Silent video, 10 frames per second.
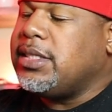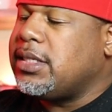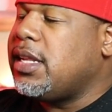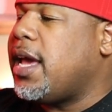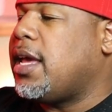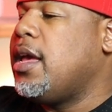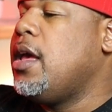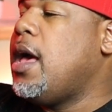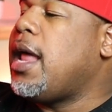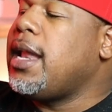slick.
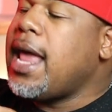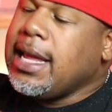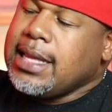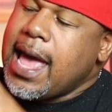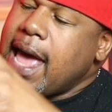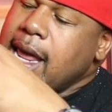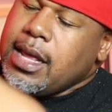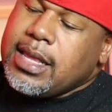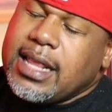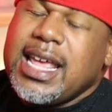I like that
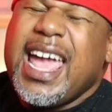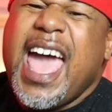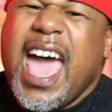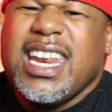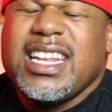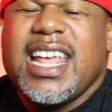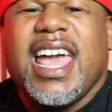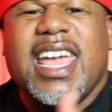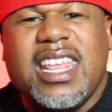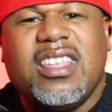they added
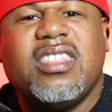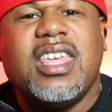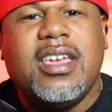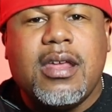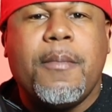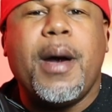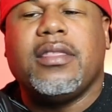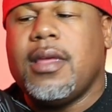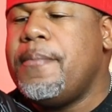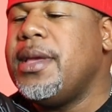that in. They're thinking
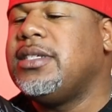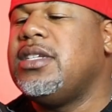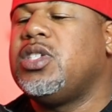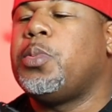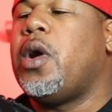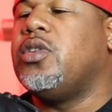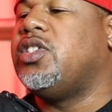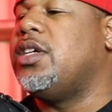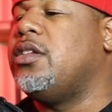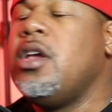about the business
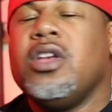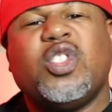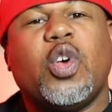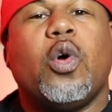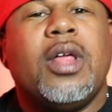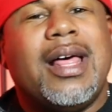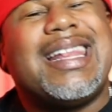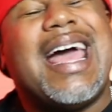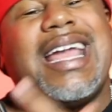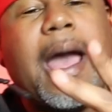person. So
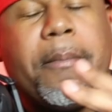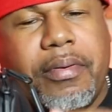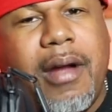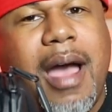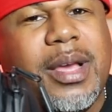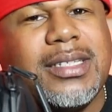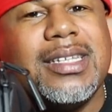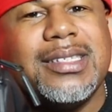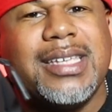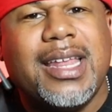like I promised,
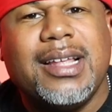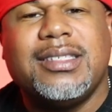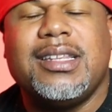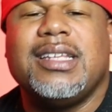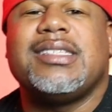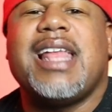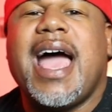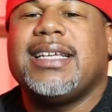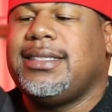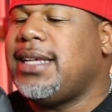let's get into this
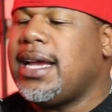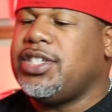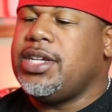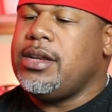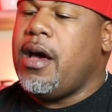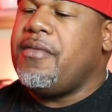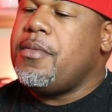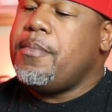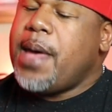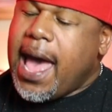last section of the
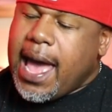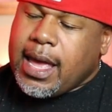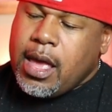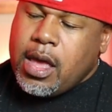bag.